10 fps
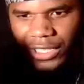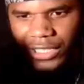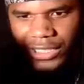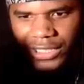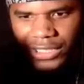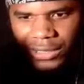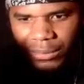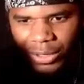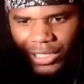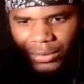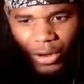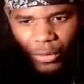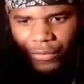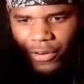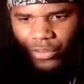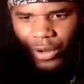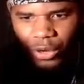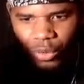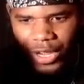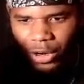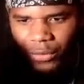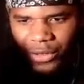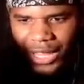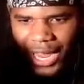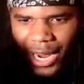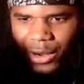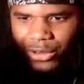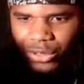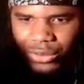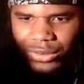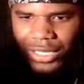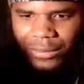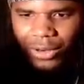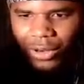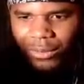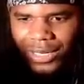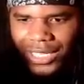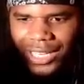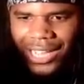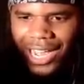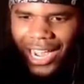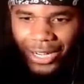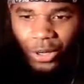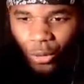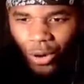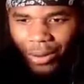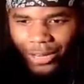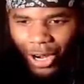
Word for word: in the distance, bro? That's my refrigerator right over there, dude. Come on, bro. I know where I'm